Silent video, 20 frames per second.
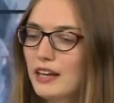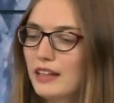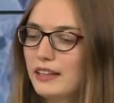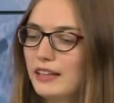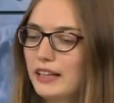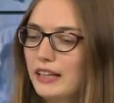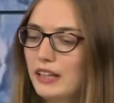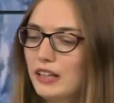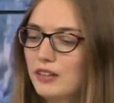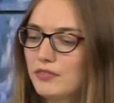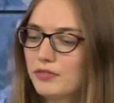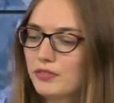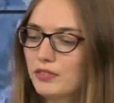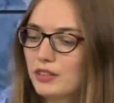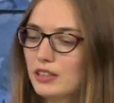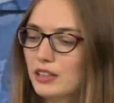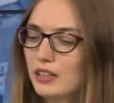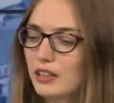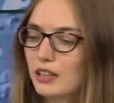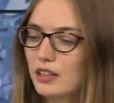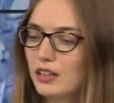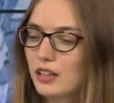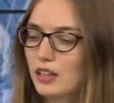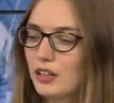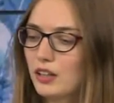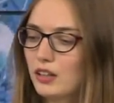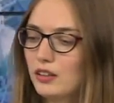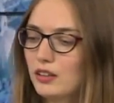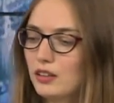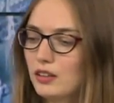They've
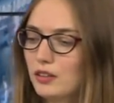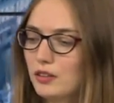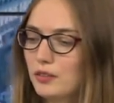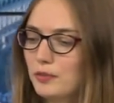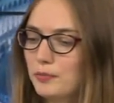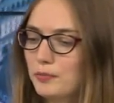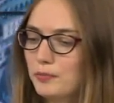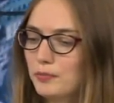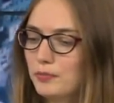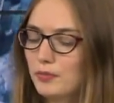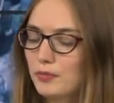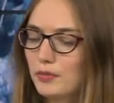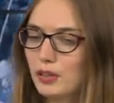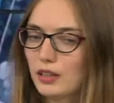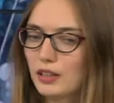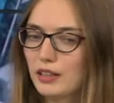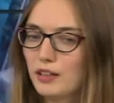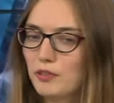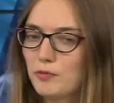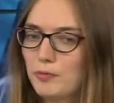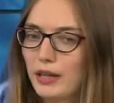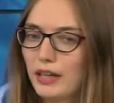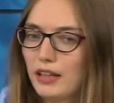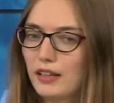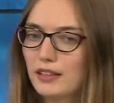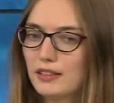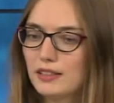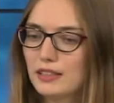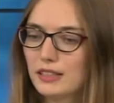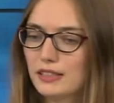uh, uh they
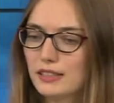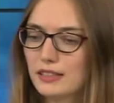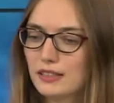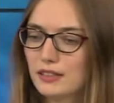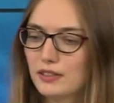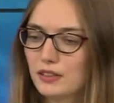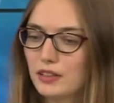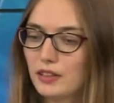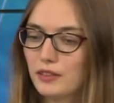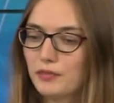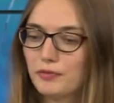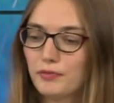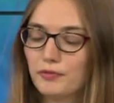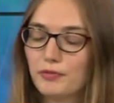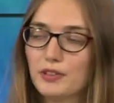made this the,